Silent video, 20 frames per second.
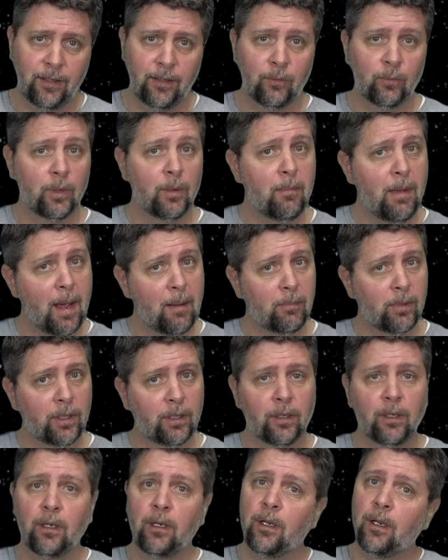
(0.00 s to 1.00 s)

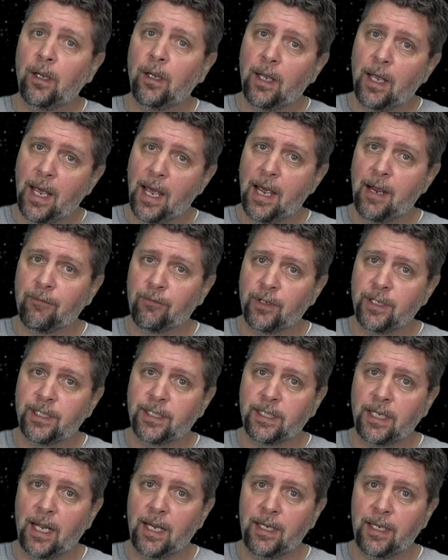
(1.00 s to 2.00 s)
Remember, every
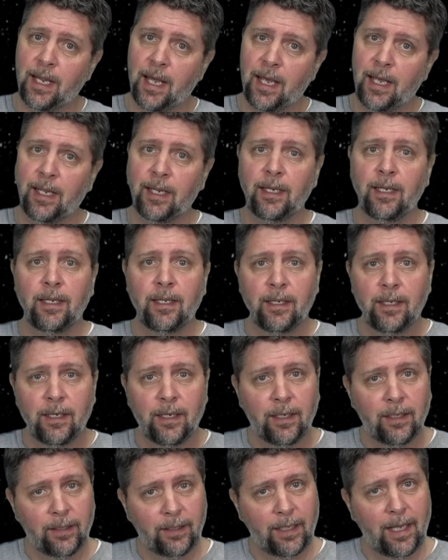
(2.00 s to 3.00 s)
Sunday,
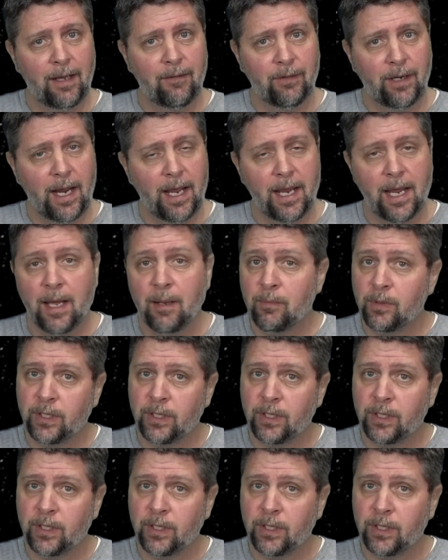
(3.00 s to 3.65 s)
11 a.m.